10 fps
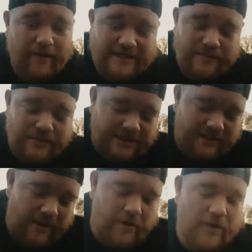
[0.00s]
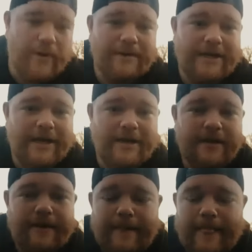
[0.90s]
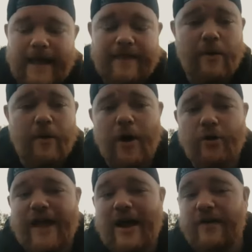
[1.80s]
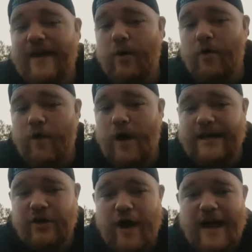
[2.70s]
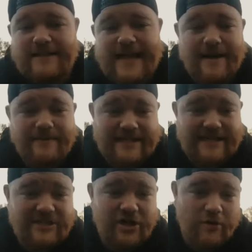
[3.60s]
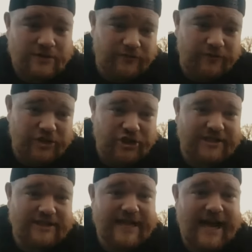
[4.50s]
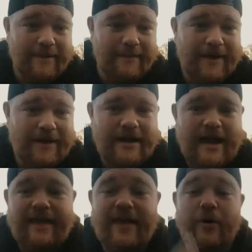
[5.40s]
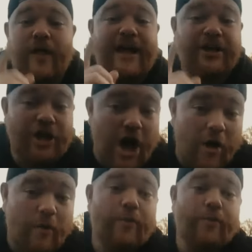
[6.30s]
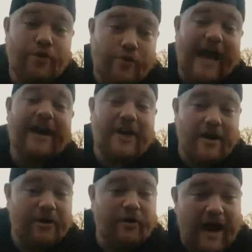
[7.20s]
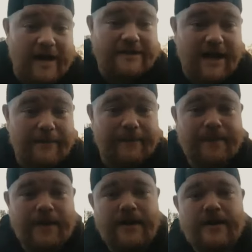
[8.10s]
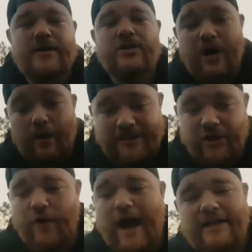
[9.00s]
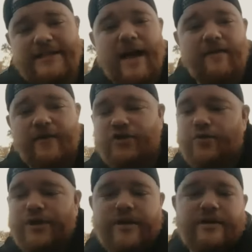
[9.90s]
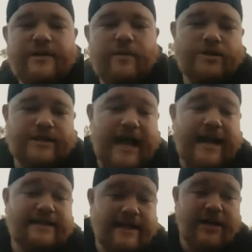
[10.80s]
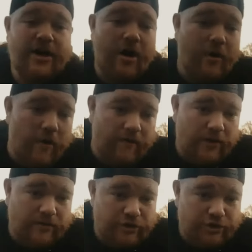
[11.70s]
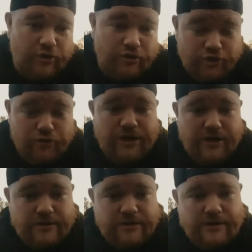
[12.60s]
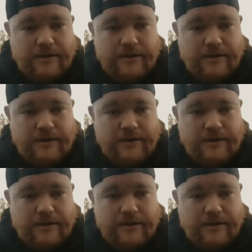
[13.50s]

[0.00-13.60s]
Rest in peace to my brother Pumpkinhead. And they were both there and they were running Grind Time's East Coast division at the time and they were like, yo, you got to come to grind time. So I went to grind time for two years and was 19 and 0 over those, those two years.